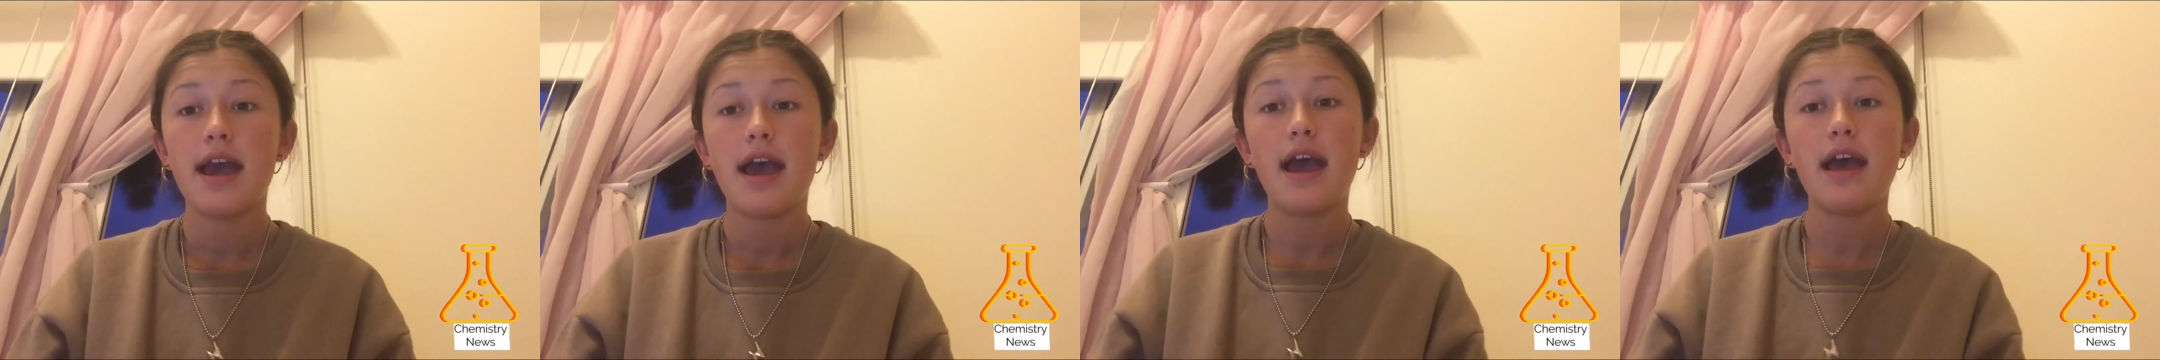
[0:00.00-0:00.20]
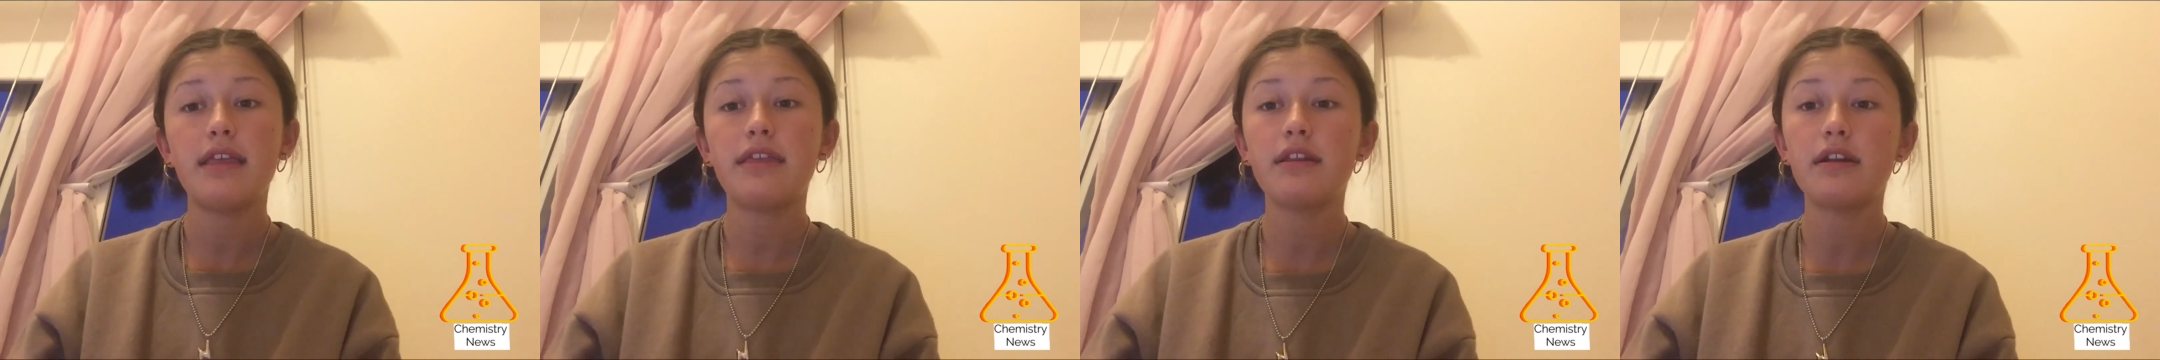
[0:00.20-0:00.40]

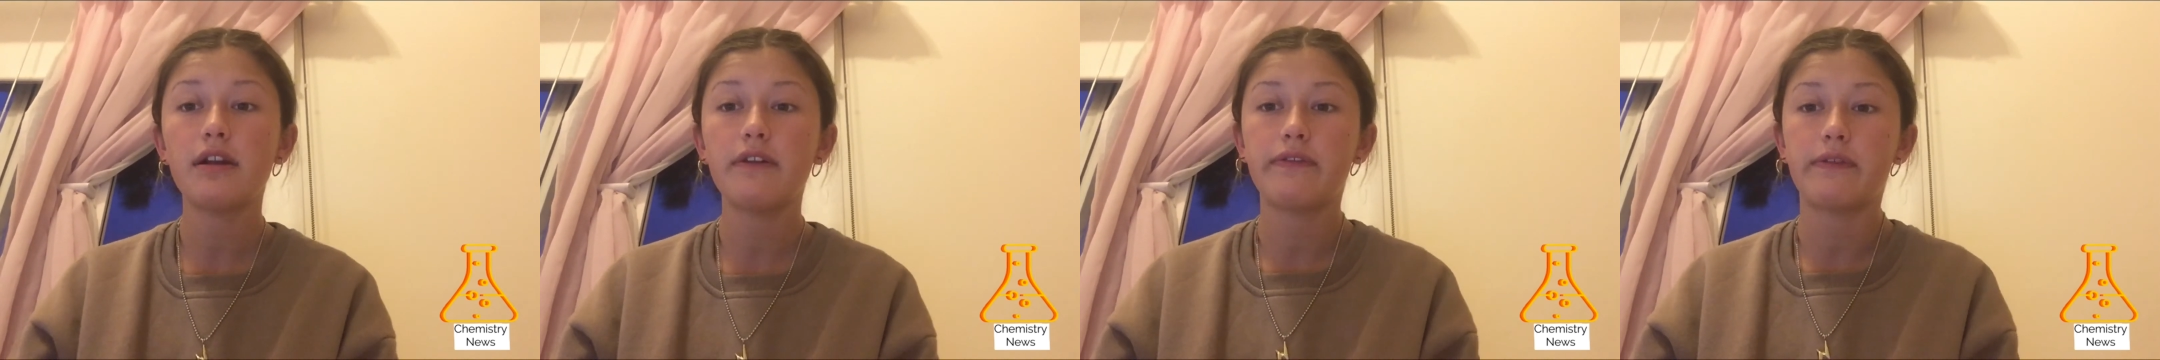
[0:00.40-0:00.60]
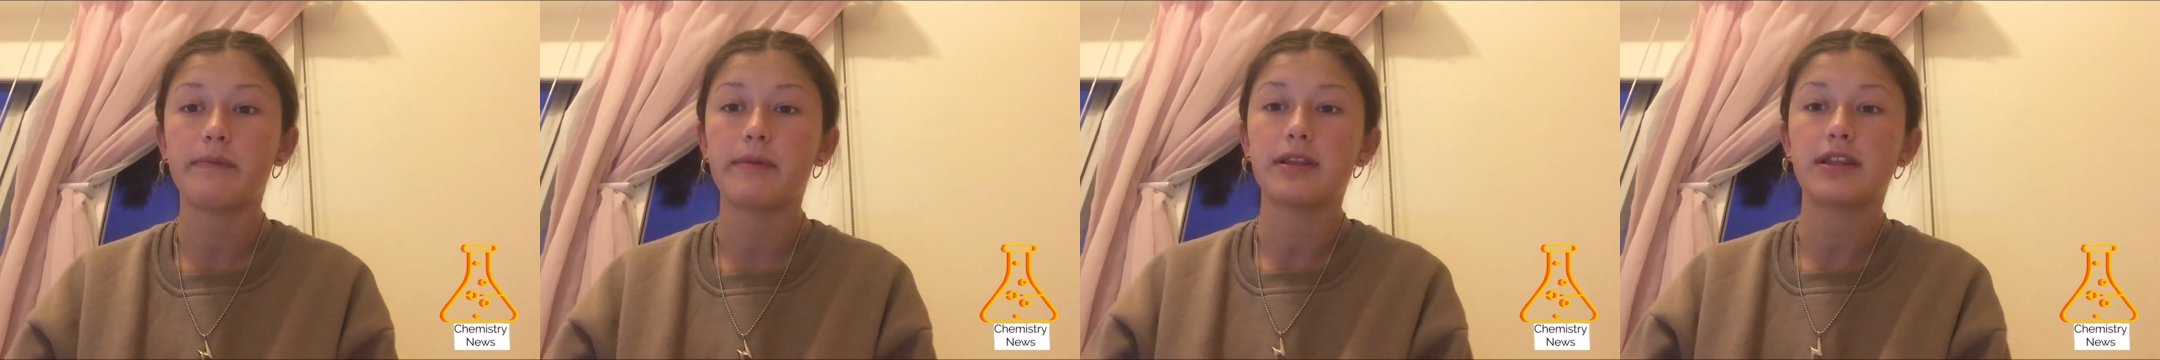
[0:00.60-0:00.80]
Ethanol
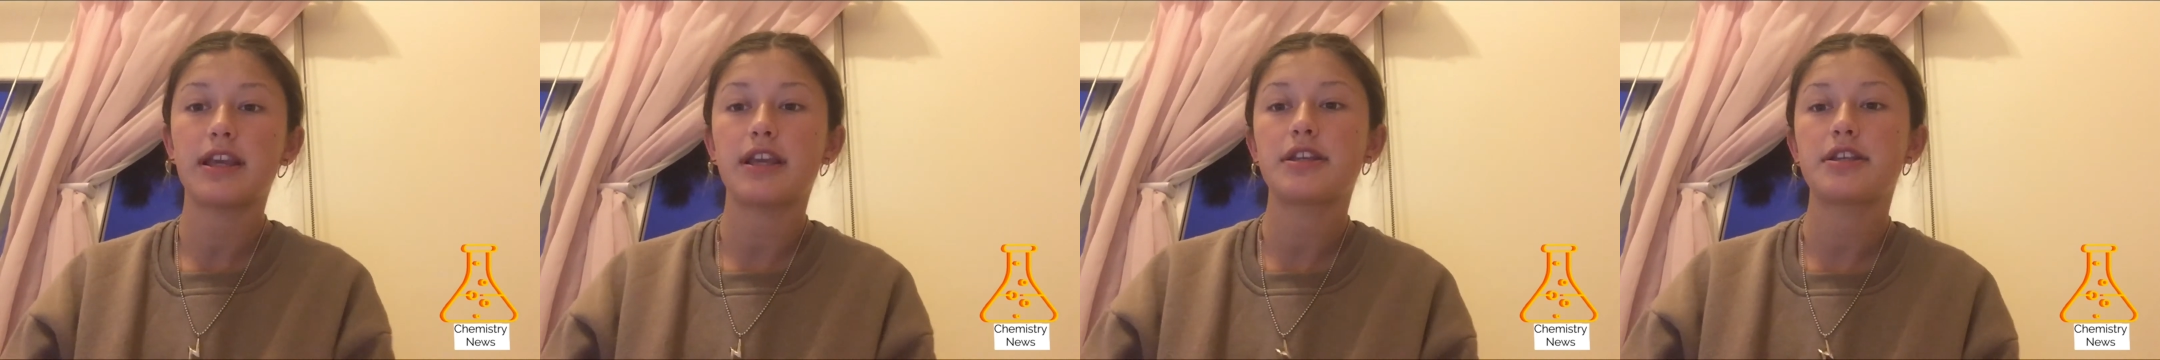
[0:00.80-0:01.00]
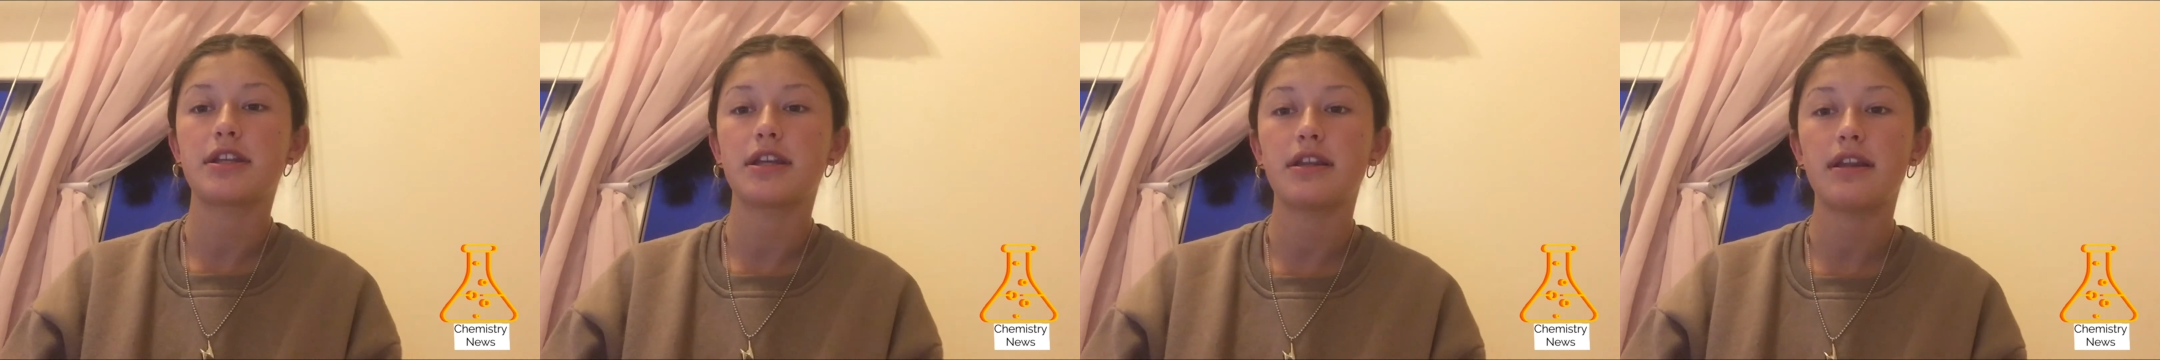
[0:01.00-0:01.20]

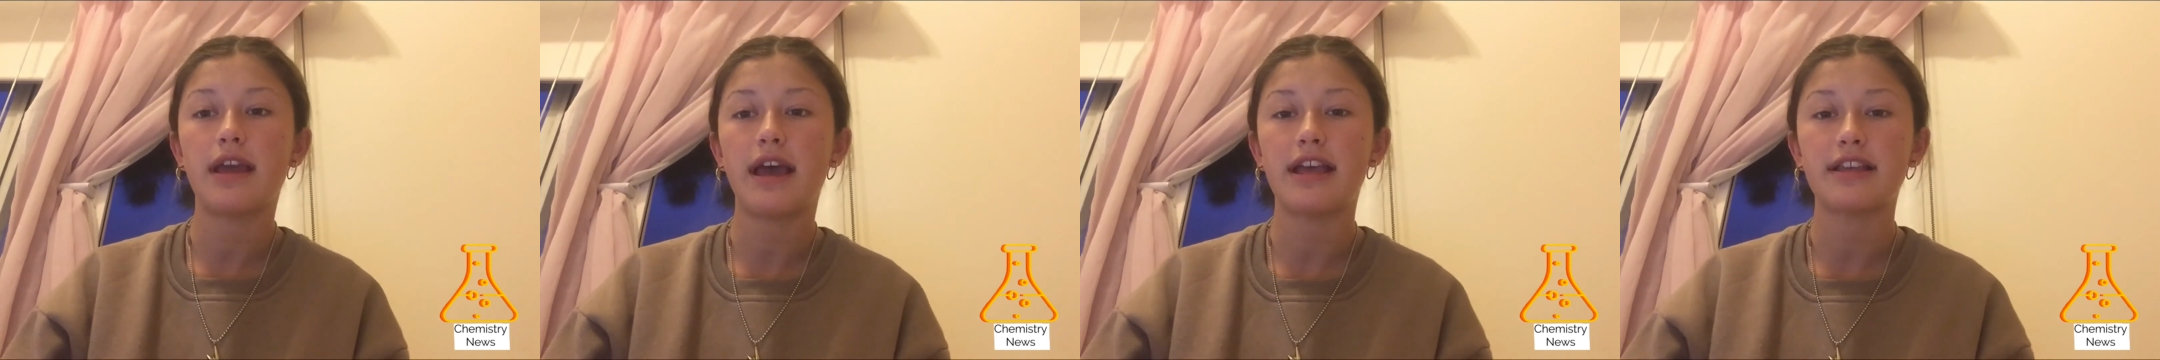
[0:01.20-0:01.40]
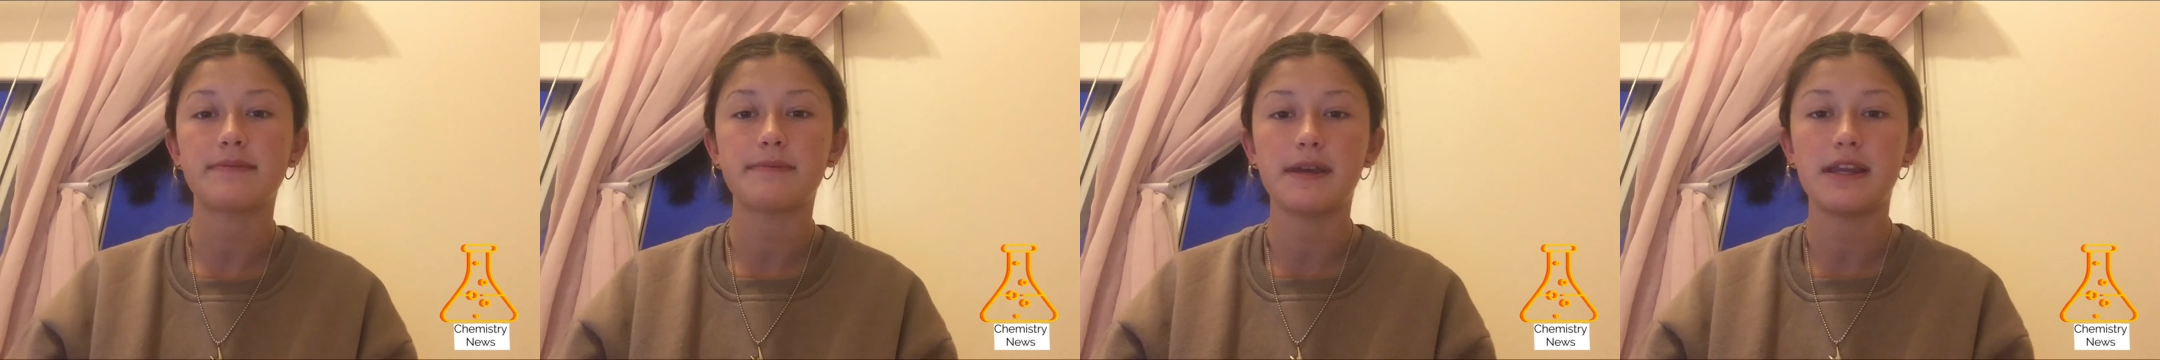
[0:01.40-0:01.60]
fermentation
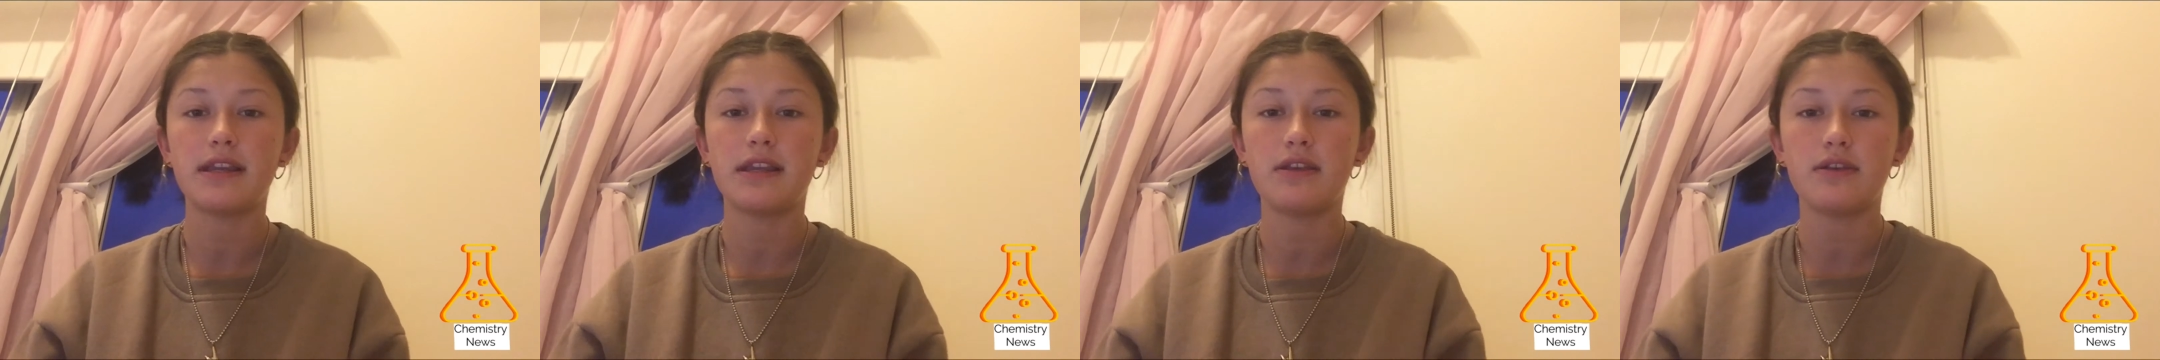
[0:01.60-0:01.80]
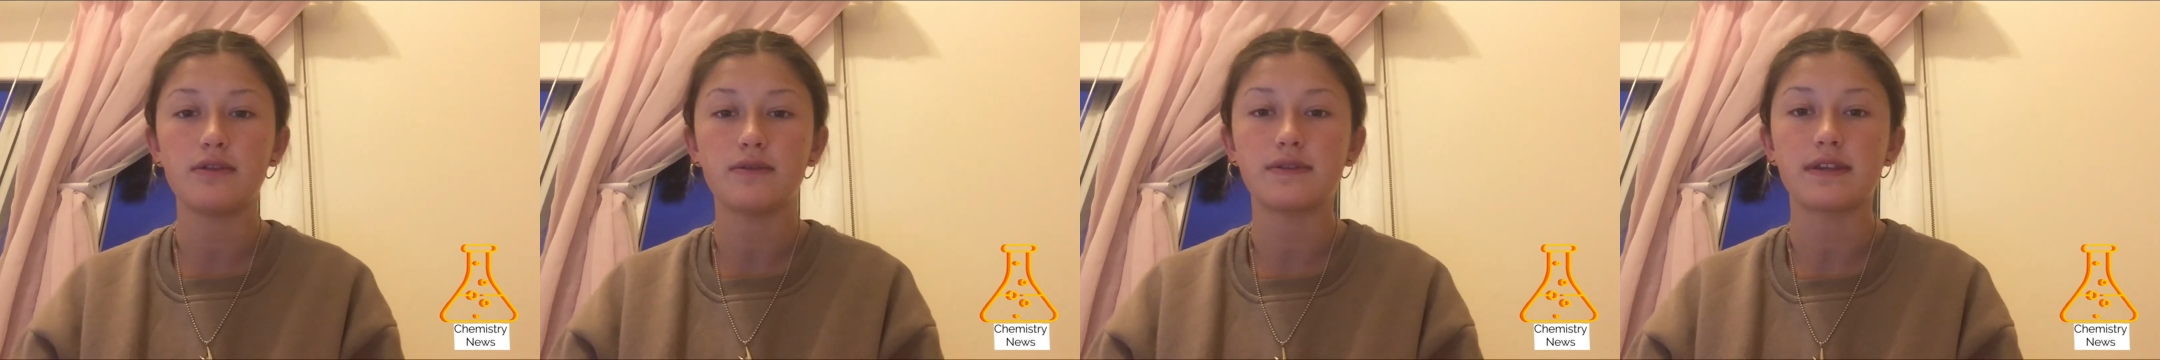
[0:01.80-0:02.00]
has many
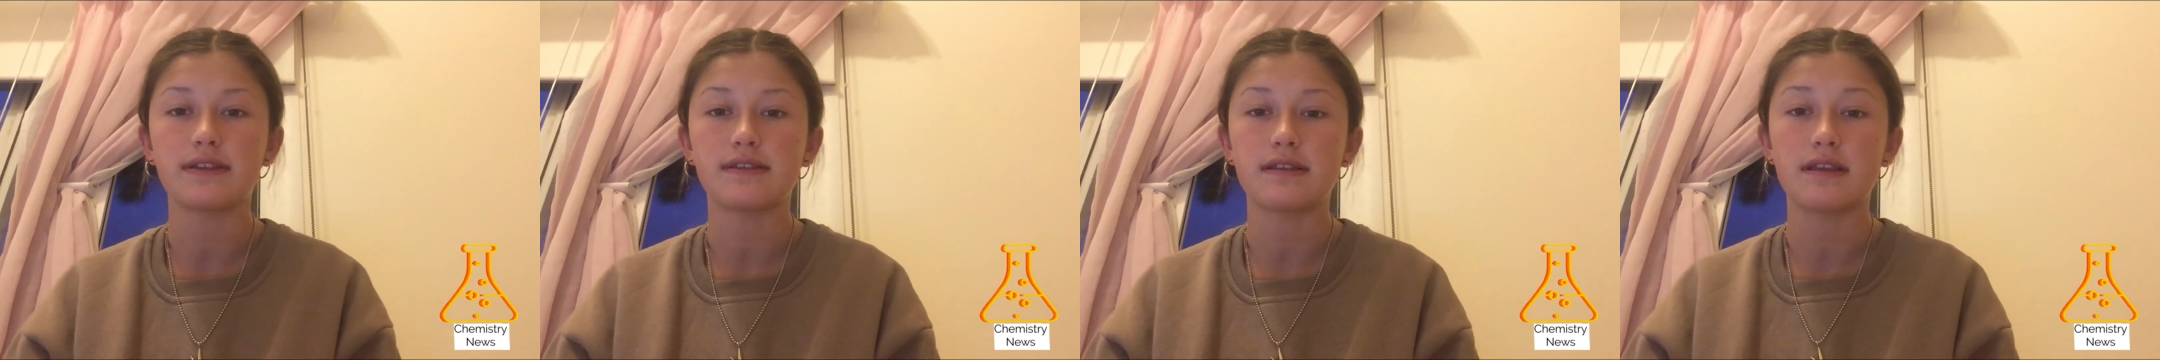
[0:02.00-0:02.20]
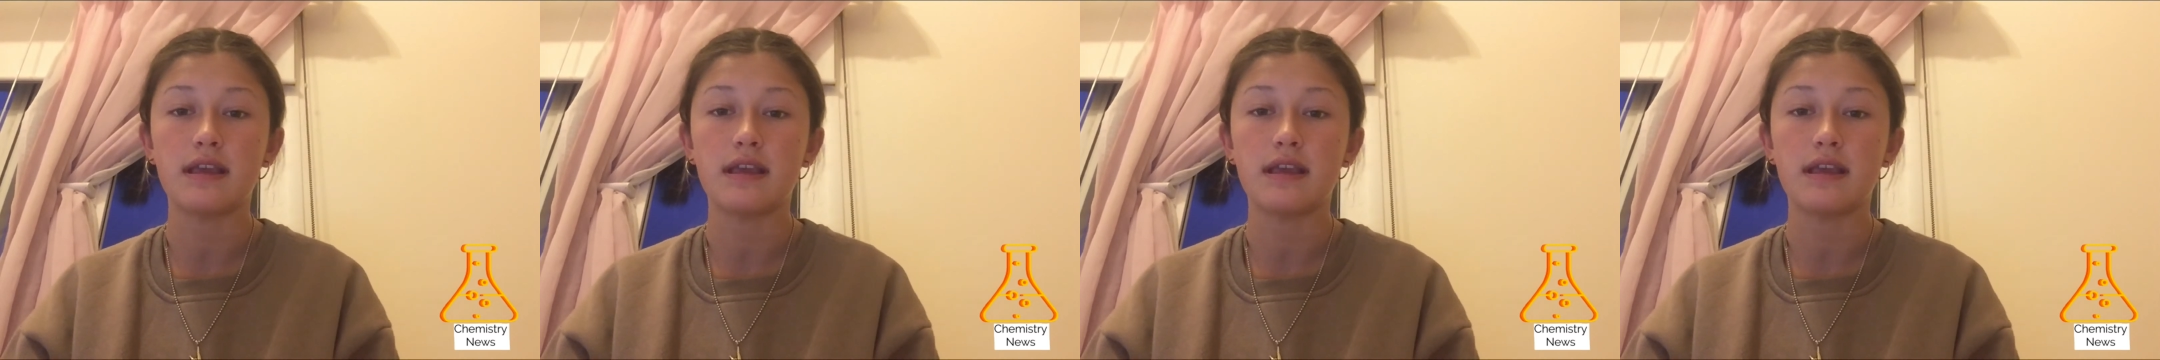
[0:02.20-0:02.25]
uses,